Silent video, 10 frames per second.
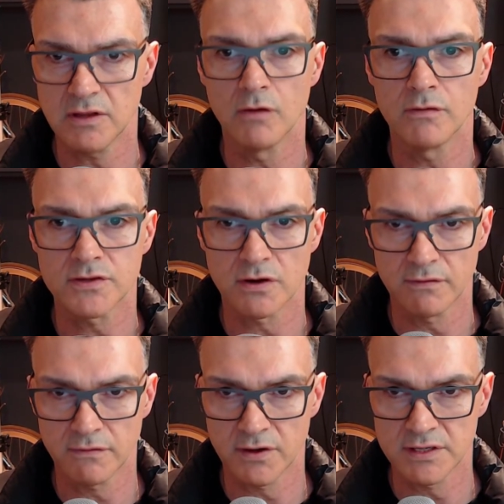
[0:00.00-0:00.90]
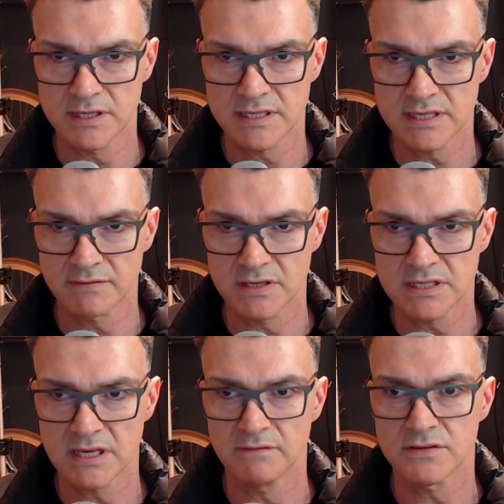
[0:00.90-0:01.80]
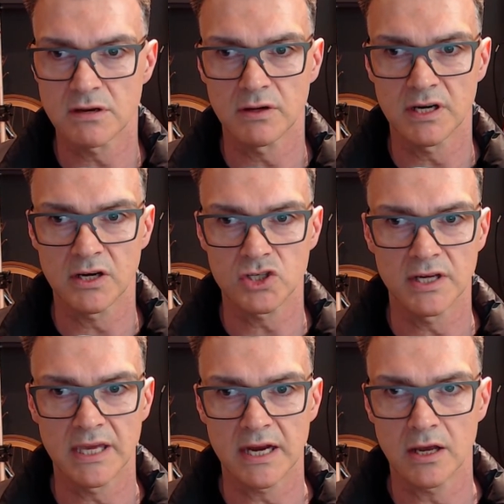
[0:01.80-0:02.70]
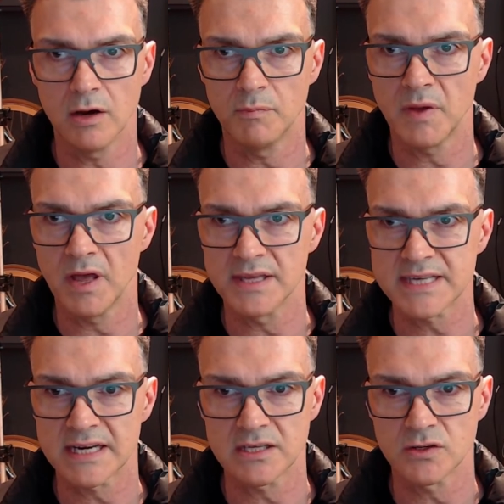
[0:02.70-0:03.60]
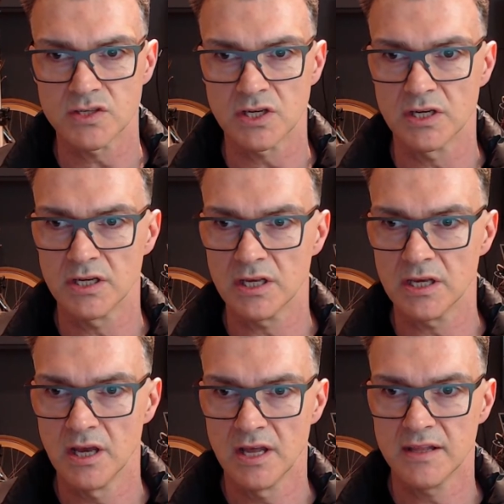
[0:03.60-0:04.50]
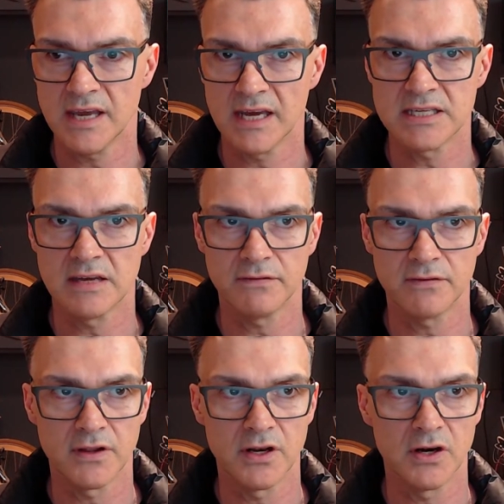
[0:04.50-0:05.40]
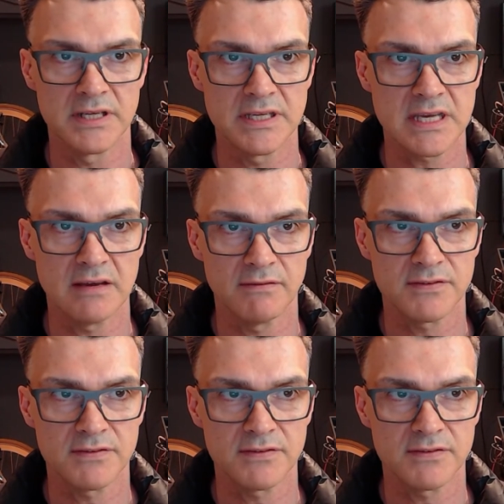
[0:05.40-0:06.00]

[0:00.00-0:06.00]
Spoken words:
No, sorry, Friday the 17th. So I'm going to try and get it up Saturday or Sunday the 18th for the 19th.